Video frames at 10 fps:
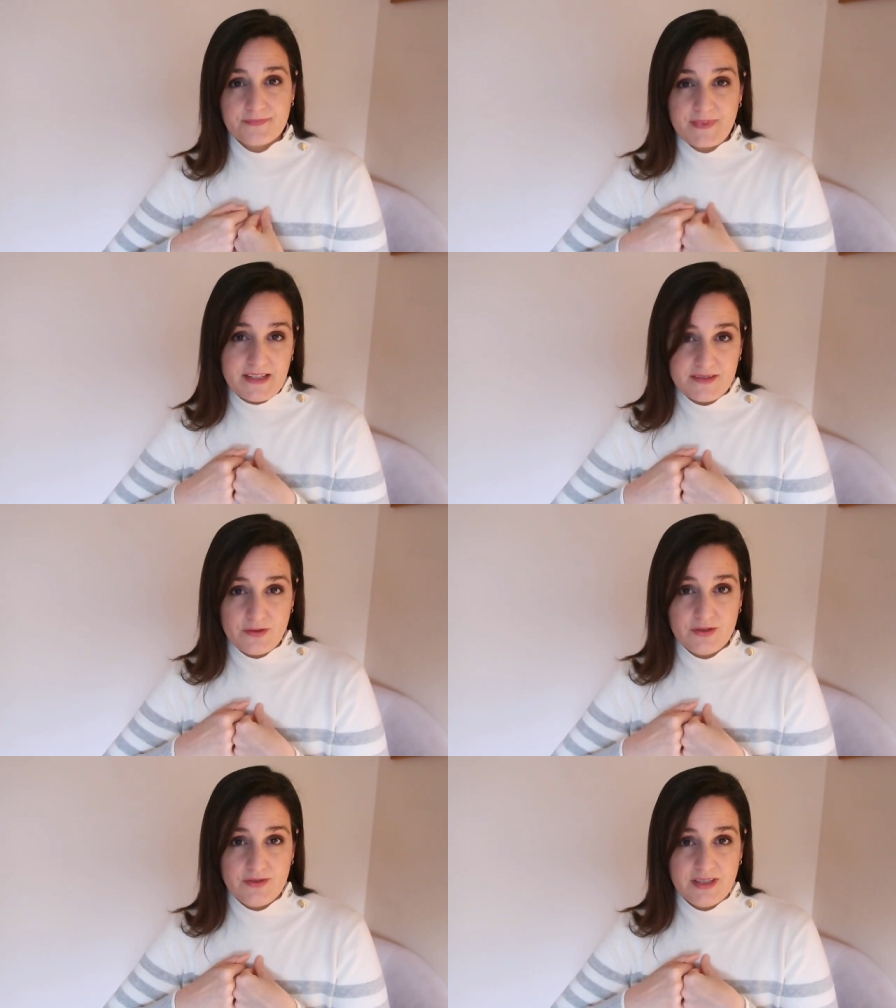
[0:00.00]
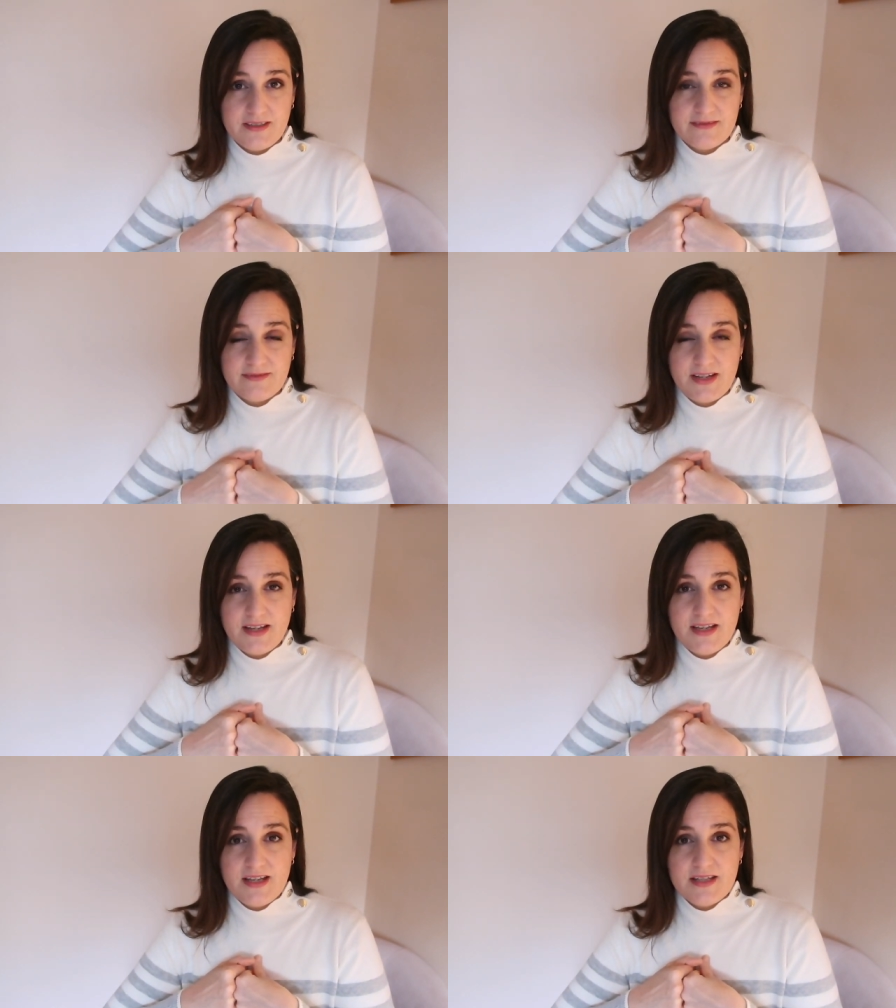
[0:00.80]
That's all you need.
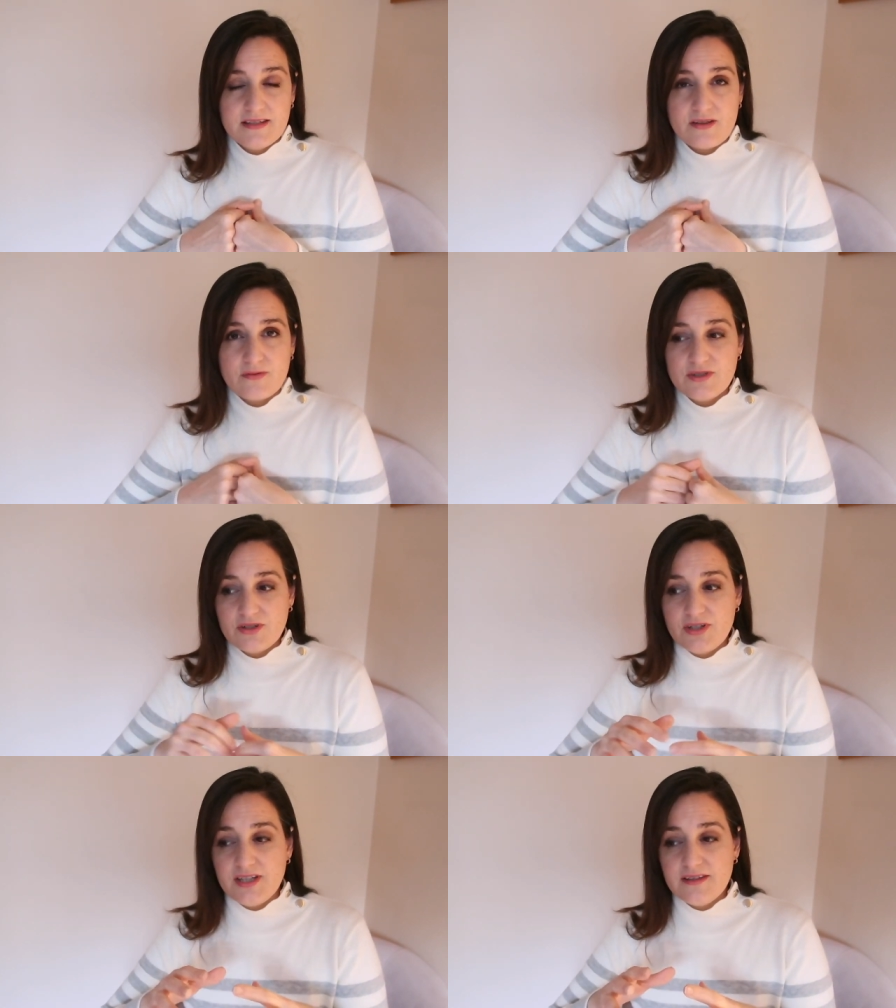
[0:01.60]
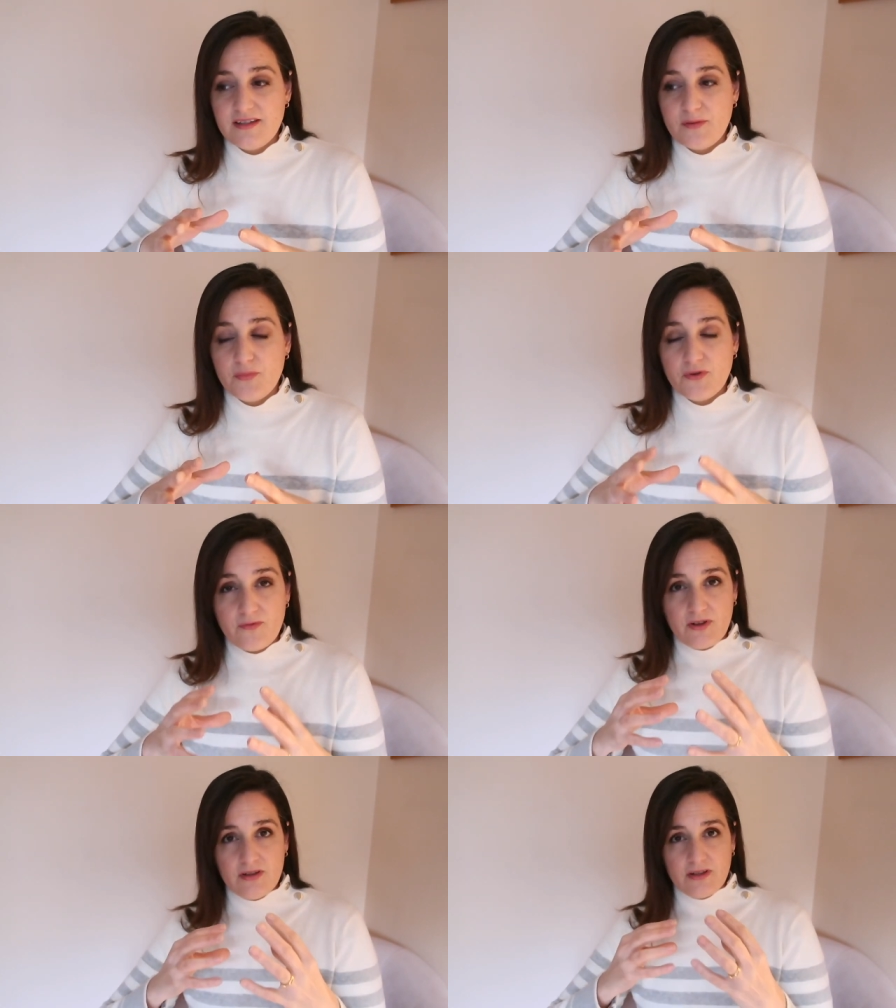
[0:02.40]
So turning the
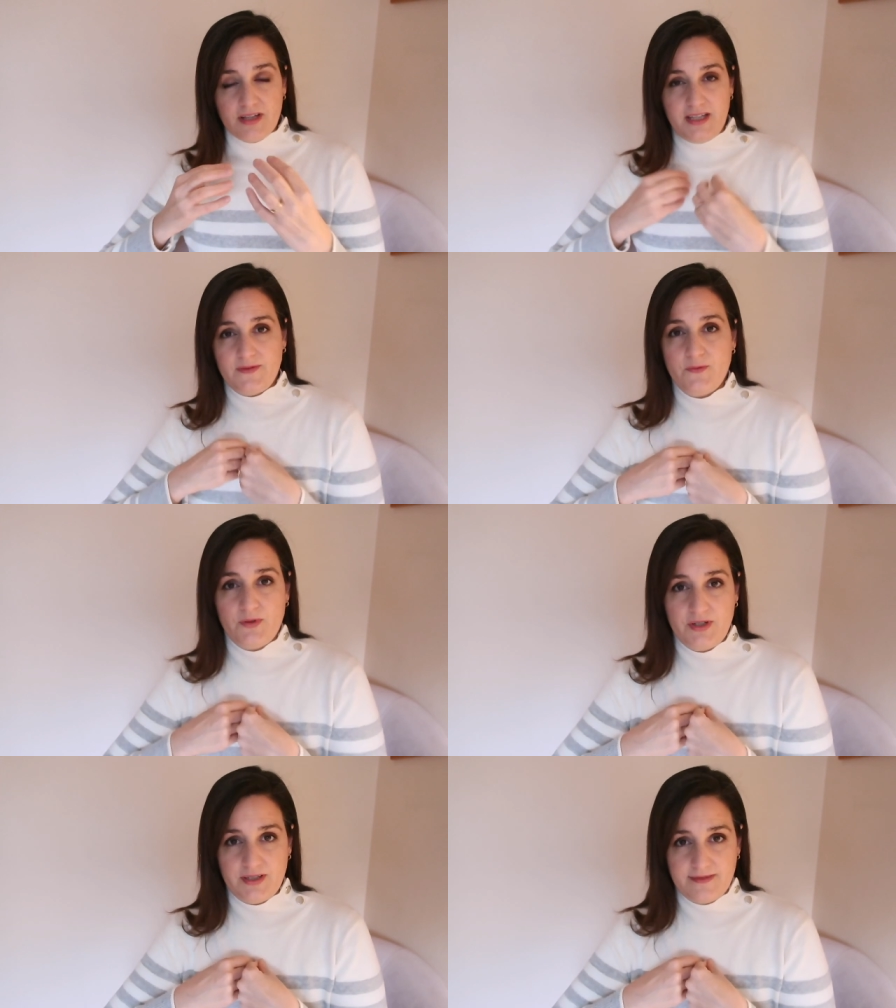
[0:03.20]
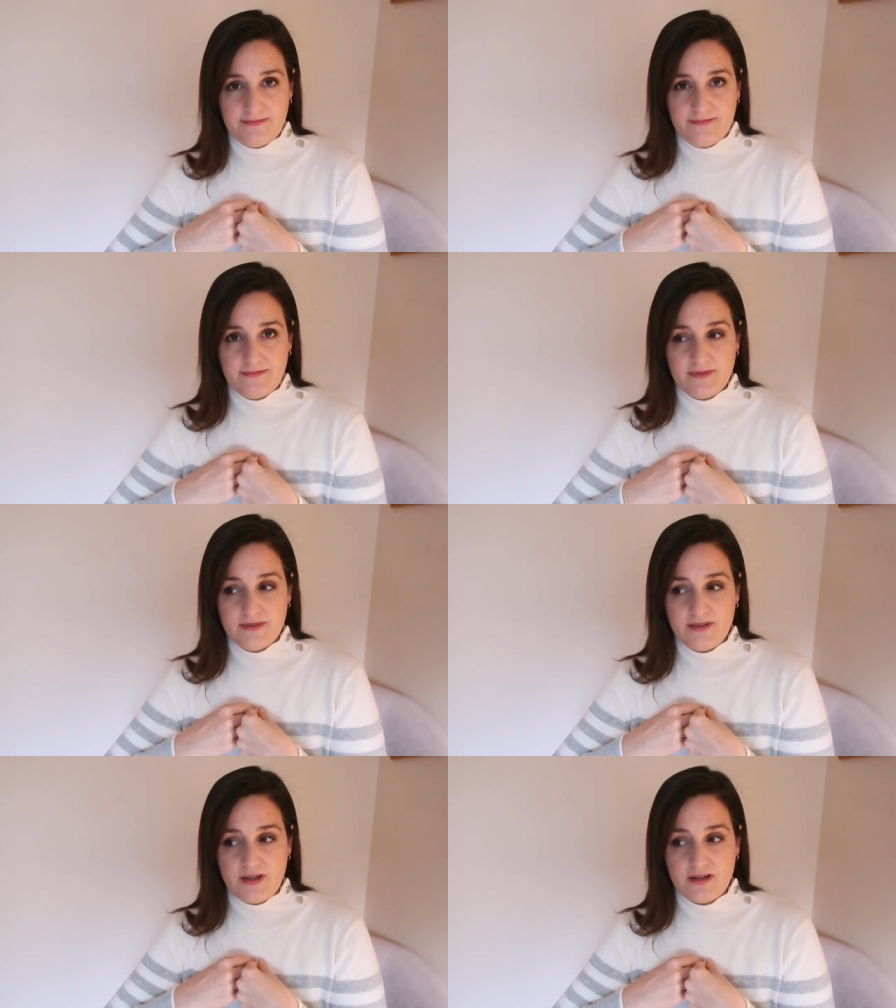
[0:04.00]
approval inward
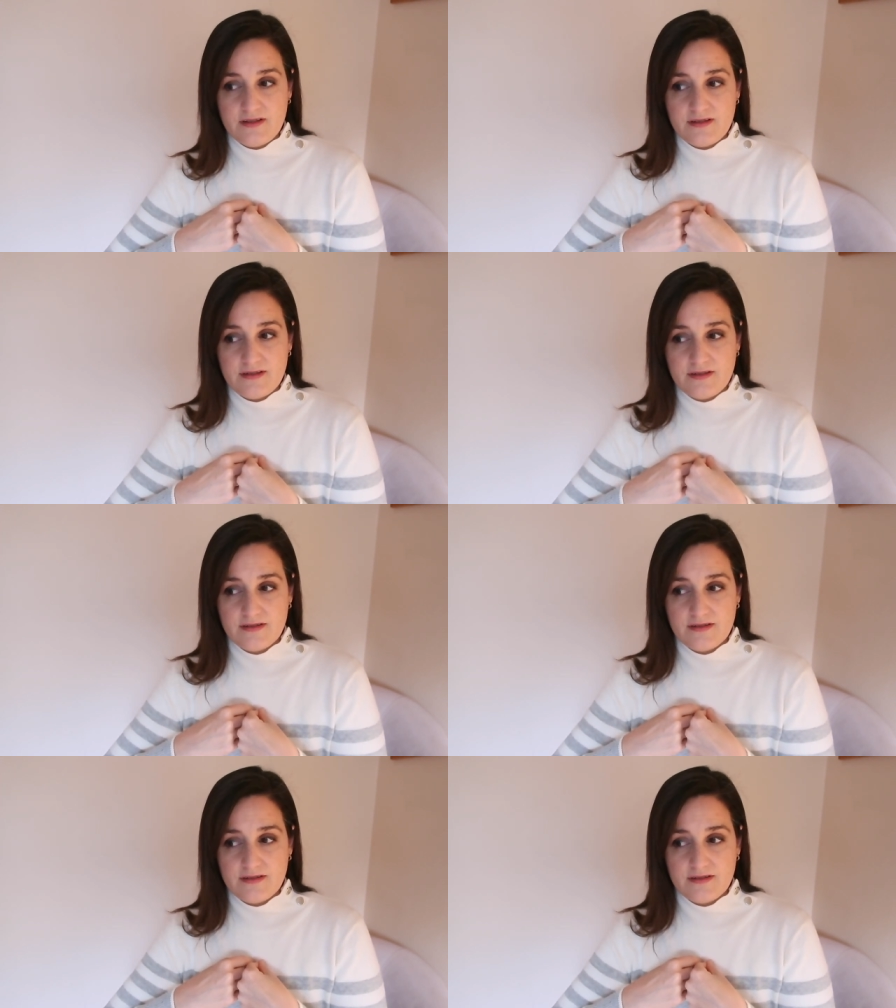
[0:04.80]
and not